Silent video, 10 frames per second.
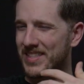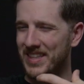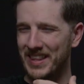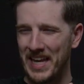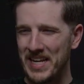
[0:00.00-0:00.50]

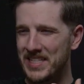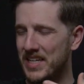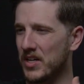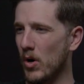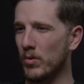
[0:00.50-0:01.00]

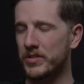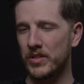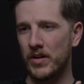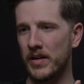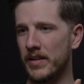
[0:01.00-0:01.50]
lazy
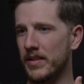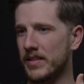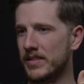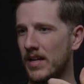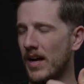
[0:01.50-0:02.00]
culture and
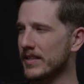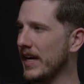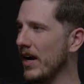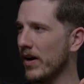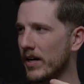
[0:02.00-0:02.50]
this
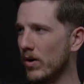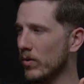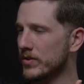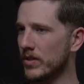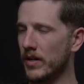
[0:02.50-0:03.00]
non-caring
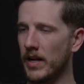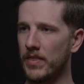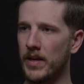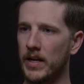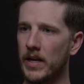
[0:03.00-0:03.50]
culture. And I
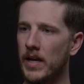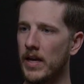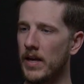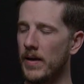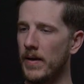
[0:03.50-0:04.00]
think
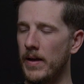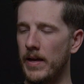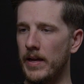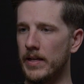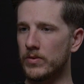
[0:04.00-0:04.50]

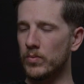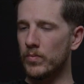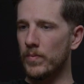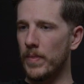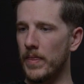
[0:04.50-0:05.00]
it's
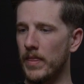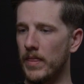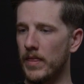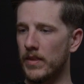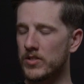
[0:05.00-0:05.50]

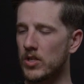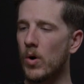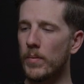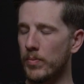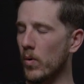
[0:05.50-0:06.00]

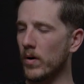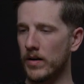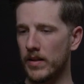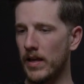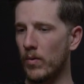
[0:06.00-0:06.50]
so
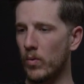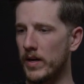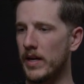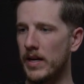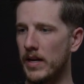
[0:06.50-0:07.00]
important that
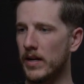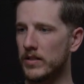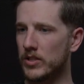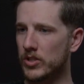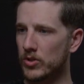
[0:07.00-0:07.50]
we
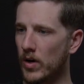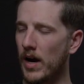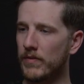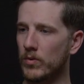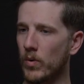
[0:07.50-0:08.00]
just
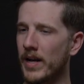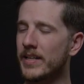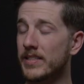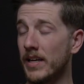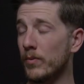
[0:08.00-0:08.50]
strive to work.
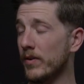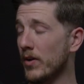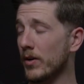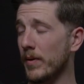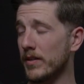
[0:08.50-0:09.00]
And we
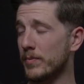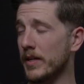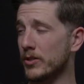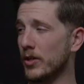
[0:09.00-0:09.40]
talked about this being